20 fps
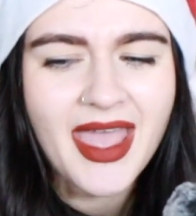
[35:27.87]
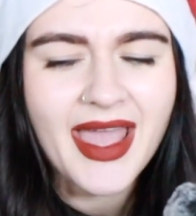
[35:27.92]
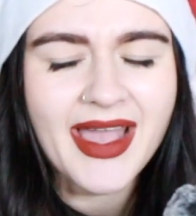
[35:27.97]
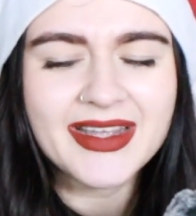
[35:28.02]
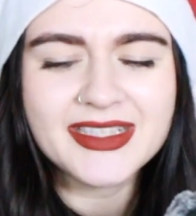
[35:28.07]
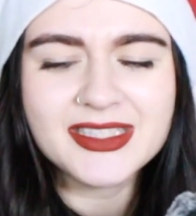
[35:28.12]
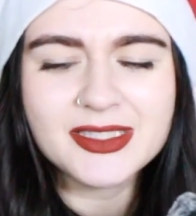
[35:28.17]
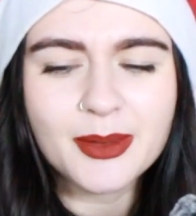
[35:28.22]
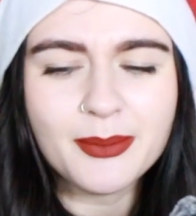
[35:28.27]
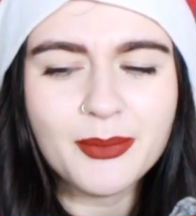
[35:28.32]

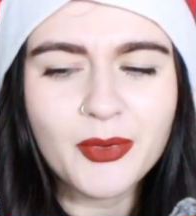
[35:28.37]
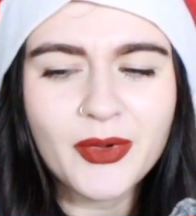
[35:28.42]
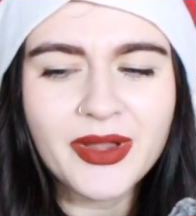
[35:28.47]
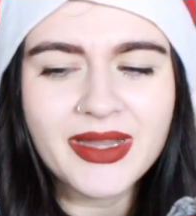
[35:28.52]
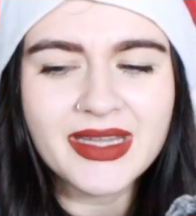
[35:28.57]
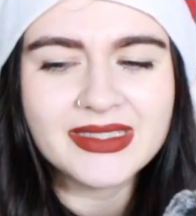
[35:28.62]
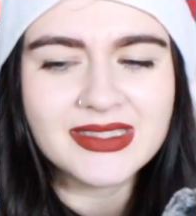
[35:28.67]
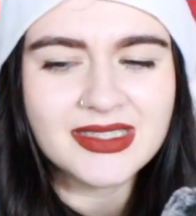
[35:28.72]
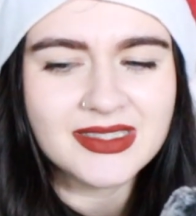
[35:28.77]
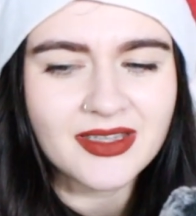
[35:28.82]
at some
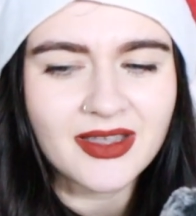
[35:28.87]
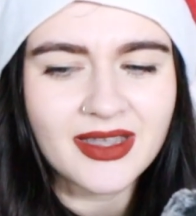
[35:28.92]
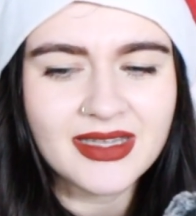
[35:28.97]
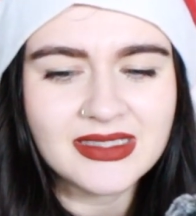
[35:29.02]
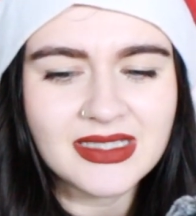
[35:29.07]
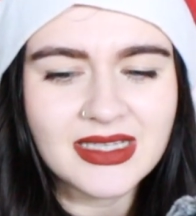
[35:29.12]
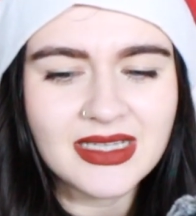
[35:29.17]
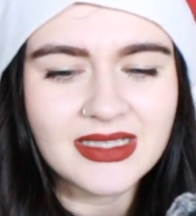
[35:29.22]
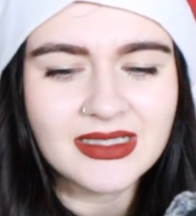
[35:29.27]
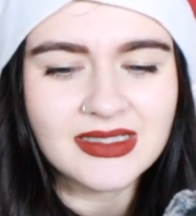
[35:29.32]
point it's
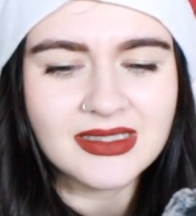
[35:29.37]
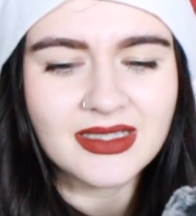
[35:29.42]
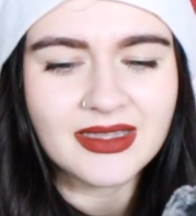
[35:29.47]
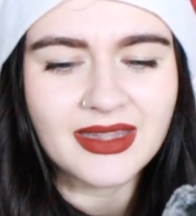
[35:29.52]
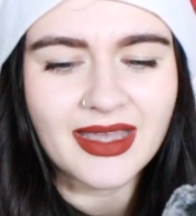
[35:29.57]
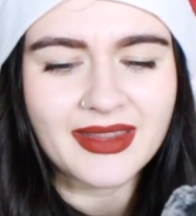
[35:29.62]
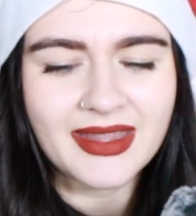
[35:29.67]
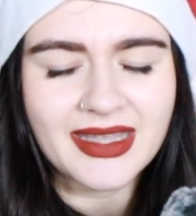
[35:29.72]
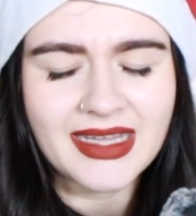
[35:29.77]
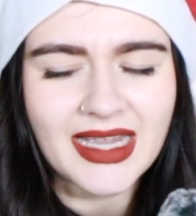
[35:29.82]
decided
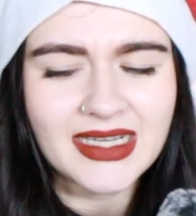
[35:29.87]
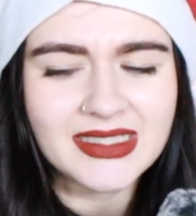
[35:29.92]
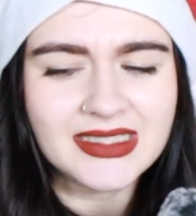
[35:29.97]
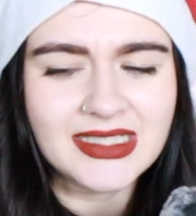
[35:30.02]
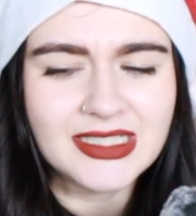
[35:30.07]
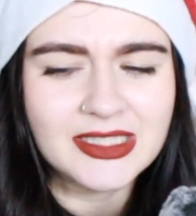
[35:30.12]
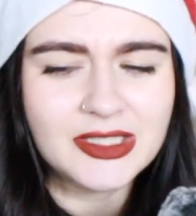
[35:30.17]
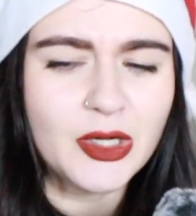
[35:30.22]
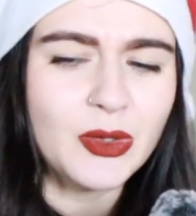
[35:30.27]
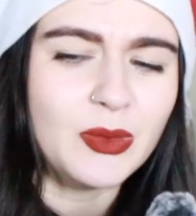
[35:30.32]
that they
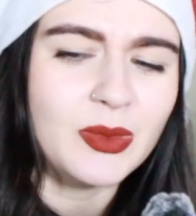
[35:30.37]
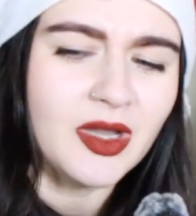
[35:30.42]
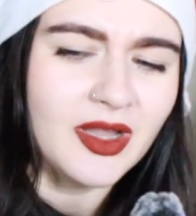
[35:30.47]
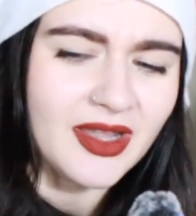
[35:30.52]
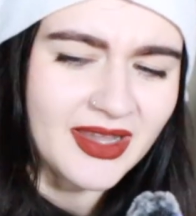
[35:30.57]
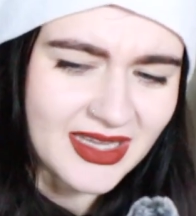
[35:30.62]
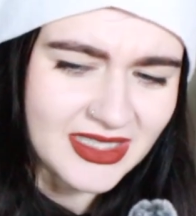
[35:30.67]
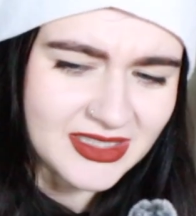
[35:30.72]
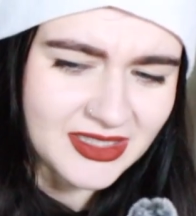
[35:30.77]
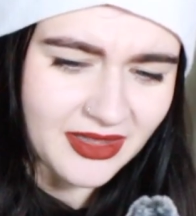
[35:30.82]
actually don't
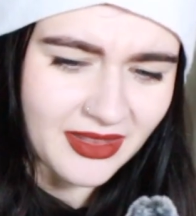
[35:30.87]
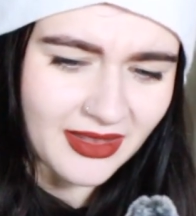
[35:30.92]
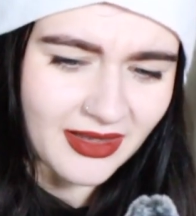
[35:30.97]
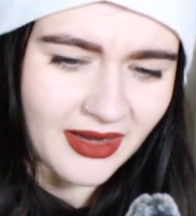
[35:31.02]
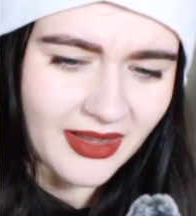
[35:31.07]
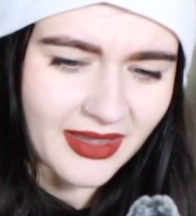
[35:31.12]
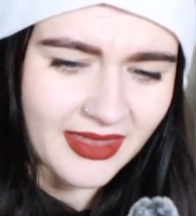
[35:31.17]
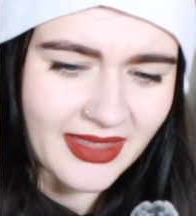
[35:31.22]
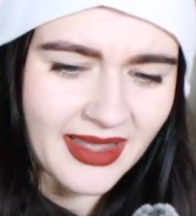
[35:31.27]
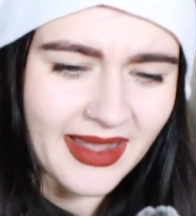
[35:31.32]
like each other
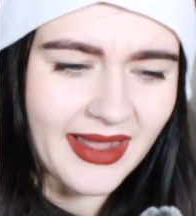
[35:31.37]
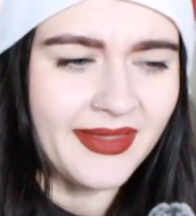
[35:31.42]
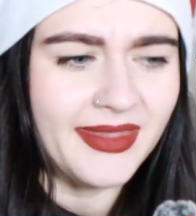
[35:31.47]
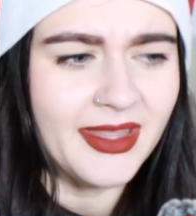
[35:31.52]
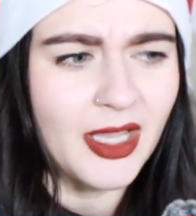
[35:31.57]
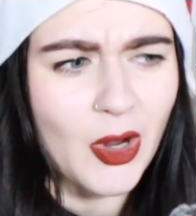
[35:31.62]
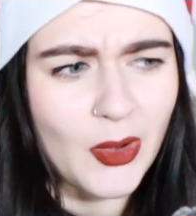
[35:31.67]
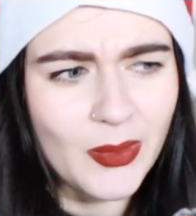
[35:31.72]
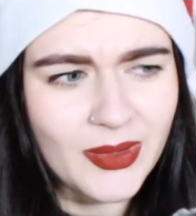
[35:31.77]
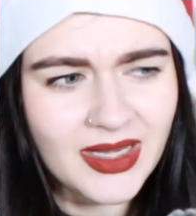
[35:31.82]
like that and
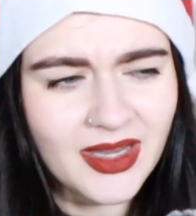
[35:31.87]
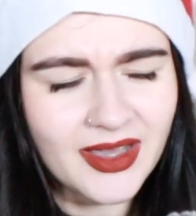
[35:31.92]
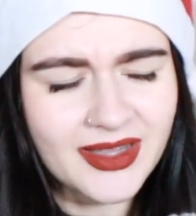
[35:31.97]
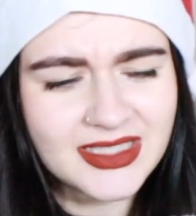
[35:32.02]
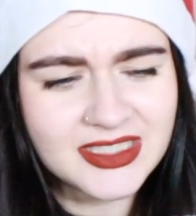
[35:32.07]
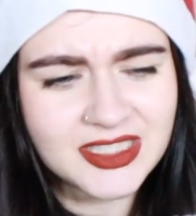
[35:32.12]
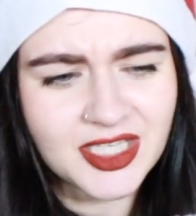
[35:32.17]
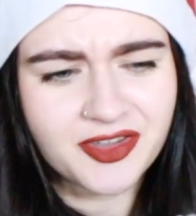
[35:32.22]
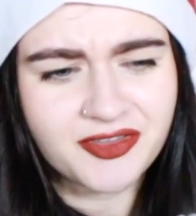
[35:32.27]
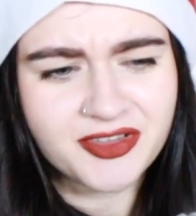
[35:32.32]
they only like
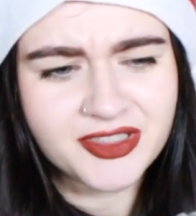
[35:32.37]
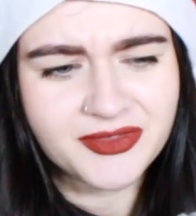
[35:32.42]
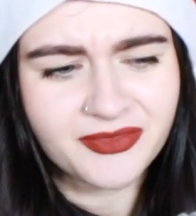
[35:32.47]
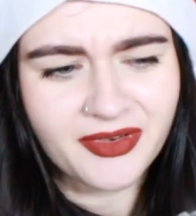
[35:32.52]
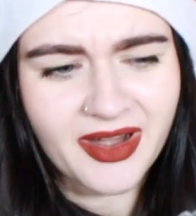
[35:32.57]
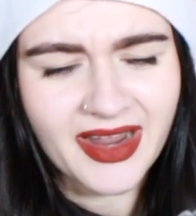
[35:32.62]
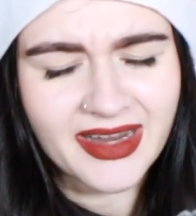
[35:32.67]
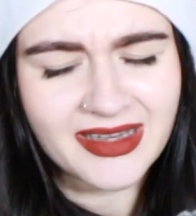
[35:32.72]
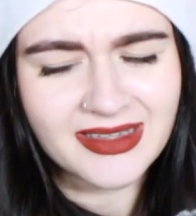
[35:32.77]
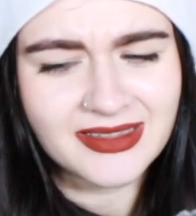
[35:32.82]
each other as
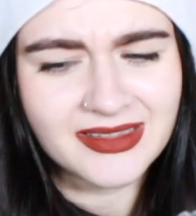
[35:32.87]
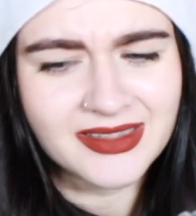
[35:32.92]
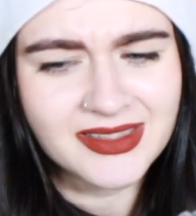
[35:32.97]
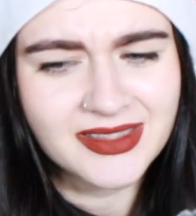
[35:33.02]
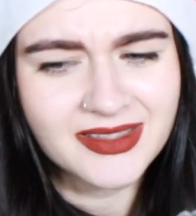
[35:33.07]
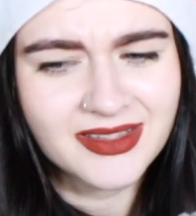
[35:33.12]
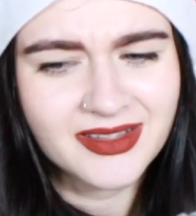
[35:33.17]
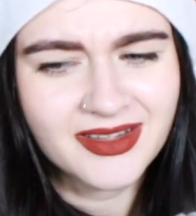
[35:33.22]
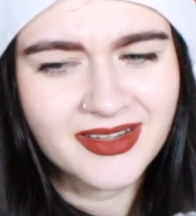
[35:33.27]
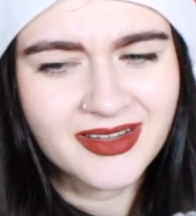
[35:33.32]
friends.